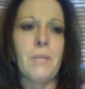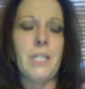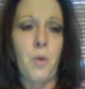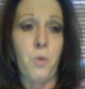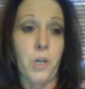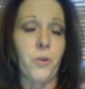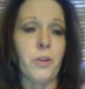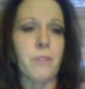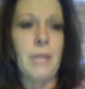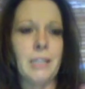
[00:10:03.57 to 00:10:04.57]
they work with
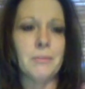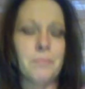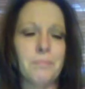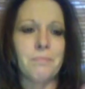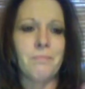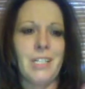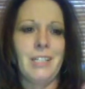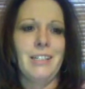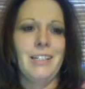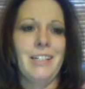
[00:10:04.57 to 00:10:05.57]
me.
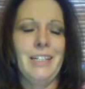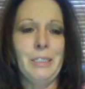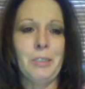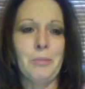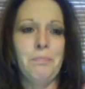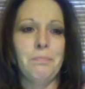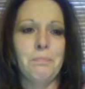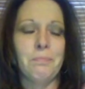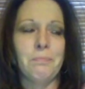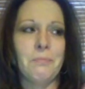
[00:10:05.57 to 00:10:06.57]

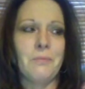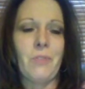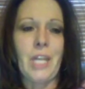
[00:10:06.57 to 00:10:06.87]
They